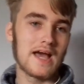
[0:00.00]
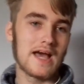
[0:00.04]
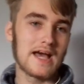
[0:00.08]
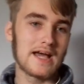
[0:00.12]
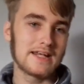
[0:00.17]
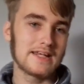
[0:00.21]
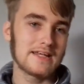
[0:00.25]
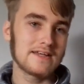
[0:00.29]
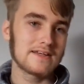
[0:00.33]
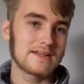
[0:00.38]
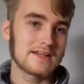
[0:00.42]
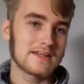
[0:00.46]

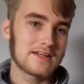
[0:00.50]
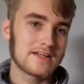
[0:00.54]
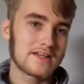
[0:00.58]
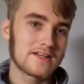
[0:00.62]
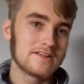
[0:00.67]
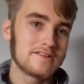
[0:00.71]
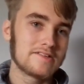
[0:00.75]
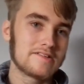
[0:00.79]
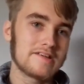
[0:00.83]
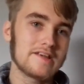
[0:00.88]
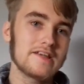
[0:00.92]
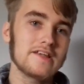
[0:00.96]
And it
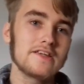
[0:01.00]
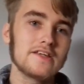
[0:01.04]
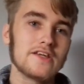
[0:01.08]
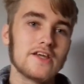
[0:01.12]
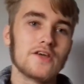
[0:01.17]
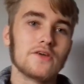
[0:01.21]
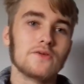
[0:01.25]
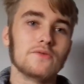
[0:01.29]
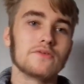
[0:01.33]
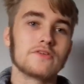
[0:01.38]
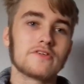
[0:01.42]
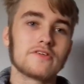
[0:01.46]

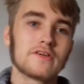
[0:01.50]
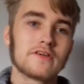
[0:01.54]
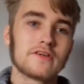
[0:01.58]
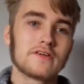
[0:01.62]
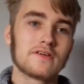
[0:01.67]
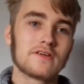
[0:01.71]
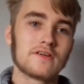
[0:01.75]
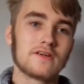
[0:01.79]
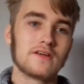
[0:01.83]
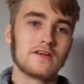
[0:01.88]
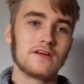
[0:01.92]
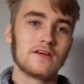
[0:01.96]
continued
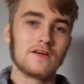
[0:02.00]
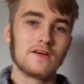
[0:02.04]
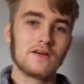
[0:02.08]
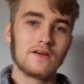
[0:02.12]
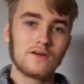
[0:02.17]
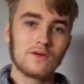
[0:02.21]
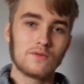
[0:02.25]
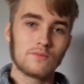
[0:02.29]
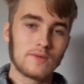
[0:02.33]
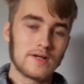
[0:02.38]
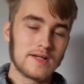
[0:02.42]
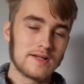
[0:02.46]

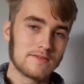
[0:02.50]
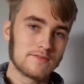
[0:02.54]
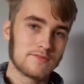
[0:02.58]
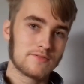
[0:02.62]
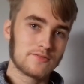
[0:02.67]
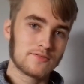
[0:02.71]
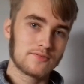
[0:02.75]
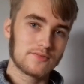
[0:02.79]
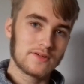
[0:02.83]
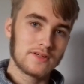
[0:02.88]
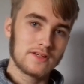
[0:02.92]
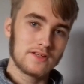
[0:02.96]
with
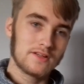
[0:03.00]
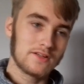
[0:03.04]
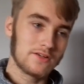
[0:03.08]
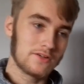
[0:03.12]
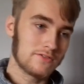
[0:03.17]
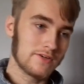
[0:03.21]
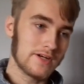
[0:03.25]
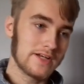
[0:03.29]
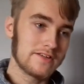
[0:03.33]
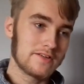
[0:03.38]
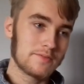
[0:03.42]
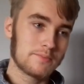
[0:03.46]
the
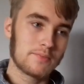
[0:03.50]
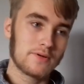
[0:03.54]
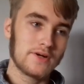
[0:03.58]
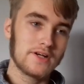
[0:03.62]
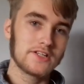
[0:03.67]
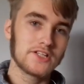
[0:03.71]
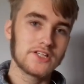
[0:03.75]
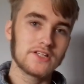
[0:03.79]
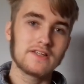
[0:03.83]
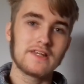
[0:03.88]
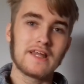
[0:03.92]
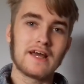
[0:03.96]
Great
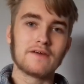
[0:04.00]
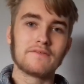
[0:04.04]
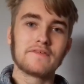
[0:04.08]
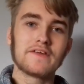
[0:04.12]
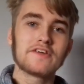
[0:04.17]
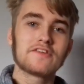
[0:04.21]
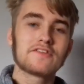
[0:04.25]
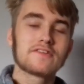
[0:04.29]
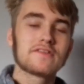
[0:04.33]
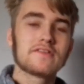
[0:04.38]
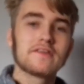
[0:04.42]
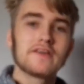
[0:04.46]
Depression. Now,
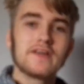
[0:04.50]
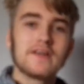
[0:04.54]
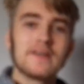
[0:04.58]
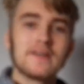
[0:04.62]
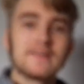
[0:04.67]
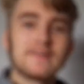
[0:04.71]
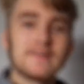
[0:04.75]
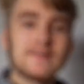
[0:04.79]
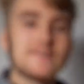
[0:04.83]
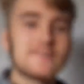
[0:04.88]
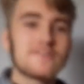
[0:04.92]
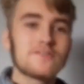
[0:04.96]
this
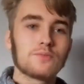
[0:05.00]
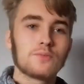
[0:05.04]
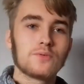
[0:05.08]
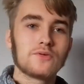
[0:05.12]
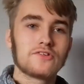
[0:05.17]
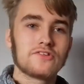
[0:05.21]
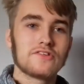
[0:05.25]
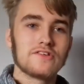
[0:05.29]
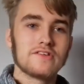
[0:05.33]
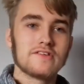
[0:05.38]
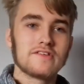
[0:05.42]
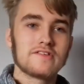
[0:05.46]

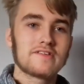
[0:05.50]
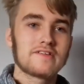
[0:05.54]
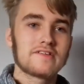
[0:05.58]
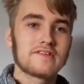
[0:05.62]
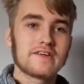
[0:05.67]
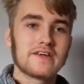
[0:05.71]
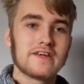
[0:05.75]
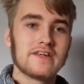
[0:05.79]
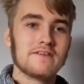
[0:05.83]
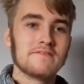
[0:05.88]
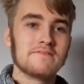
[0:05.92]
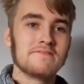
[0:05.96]
wasn't
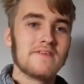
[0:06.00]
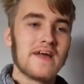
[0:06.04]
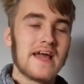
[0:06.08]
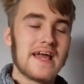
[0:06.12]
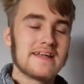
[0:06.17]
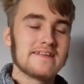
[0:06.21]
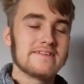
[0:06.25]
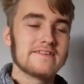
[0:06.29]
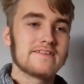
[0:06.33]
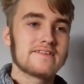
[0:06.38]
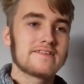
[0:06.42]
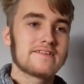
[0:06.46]
an
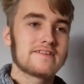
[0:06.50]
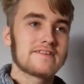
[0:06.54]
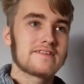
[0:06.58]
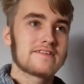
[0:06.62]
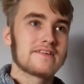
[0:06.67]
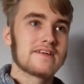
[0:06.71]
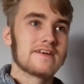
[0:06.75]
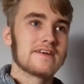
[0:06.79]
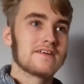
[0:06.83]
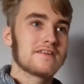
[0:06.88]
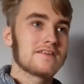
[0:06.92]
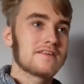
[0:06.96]
event
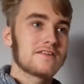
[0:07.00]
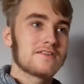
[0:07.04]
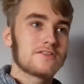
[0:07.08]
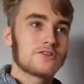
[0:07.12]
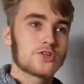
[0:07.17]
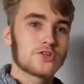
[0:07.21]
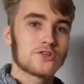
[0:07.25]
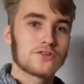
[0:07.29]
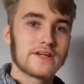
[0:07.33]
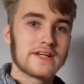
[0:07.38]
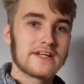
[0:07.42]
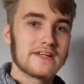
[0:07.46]
that
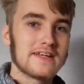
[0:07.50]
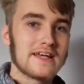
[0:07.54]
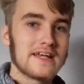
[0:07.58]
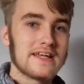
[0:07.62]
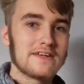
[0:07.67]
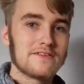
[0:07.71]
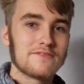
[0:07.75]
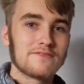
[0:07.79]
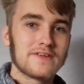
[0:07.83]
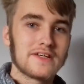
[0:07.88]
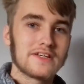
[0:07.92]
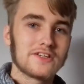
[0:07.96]
triggered
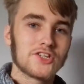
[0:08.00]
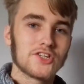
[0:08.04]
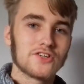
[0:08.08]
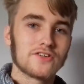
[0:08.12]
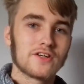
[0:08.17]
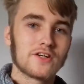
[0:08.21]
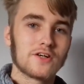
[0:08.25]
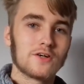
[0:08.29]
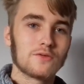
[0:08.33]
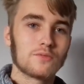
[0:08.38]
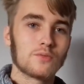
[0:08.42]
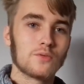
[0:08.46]
anything during
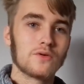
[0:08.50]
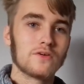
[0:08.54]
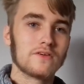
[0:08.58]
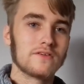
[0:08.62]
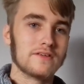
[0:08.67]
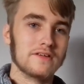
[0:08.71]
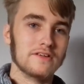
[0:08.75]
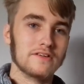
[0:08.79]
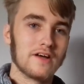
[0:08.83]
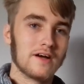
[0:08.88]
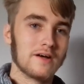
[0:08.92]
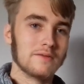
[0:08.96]
the Cold
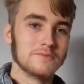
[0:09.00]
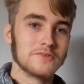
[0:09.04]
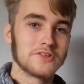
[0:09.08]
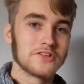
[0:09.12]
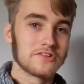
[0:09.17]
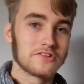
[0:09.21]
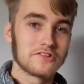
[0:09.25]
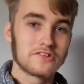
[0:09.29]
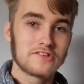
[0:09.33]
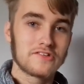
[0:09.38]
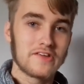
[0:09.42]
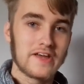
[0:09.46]
War. I'm
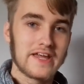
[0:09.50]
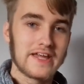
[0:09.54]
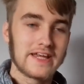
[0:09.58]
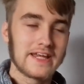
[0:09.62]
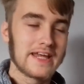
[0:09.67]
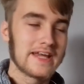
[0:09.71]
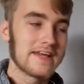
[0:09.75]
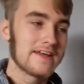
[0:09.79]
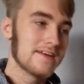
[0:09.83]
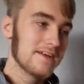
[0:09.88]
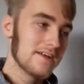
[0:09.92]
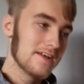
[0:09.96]
just saying
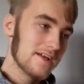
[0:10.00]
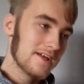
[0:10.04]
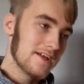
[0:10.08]
it.